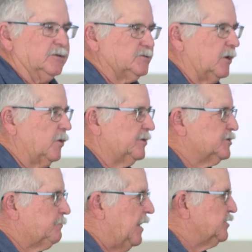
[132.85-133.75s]
So it
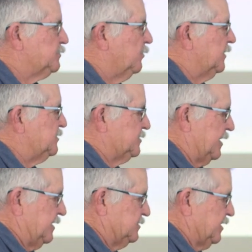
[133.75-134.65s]
is possible, let's
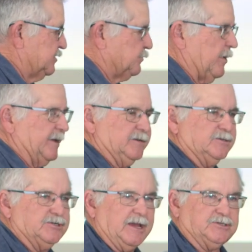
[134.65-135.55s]
say, instead of spraying
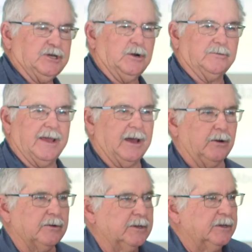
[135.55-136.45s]
Chateau
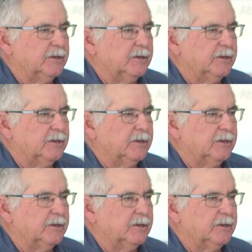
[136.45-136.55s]
now,